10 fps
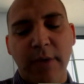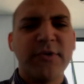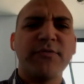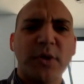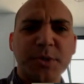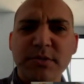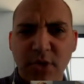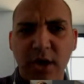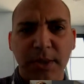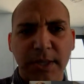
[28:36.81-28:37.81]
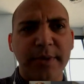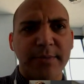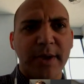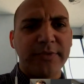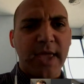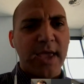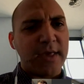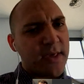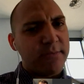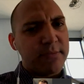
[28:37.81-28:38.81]
first of all just talk a little bit about the
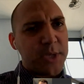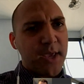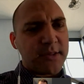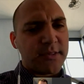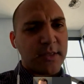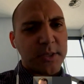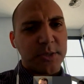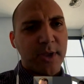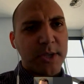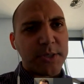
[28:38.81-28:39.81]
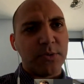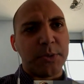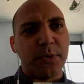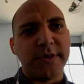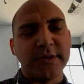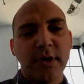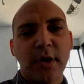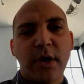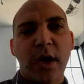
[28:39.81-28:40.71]
ASM.js thing that you mentioned, which was